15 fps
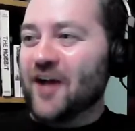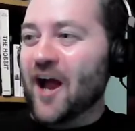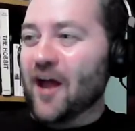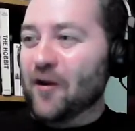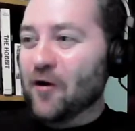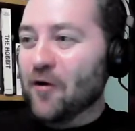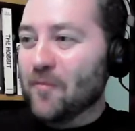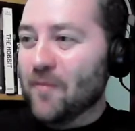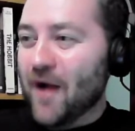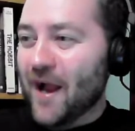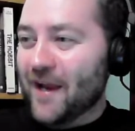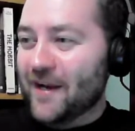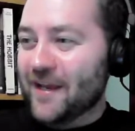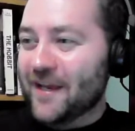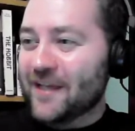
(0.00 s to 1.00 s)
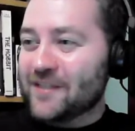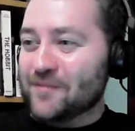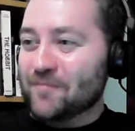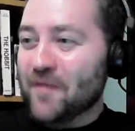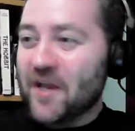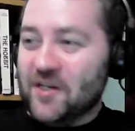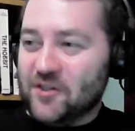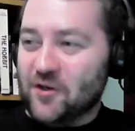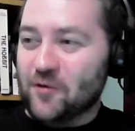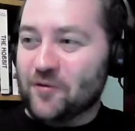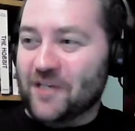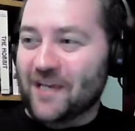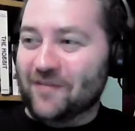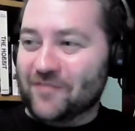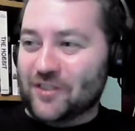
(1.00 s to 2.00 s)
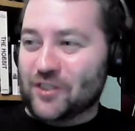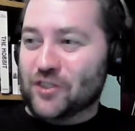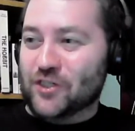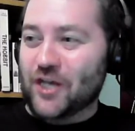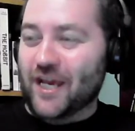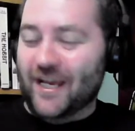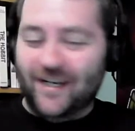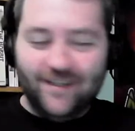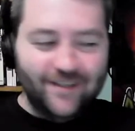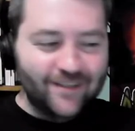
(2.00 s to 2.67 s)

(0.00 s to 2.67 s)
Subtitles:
God Almighty! It's Mitch who gives a shit.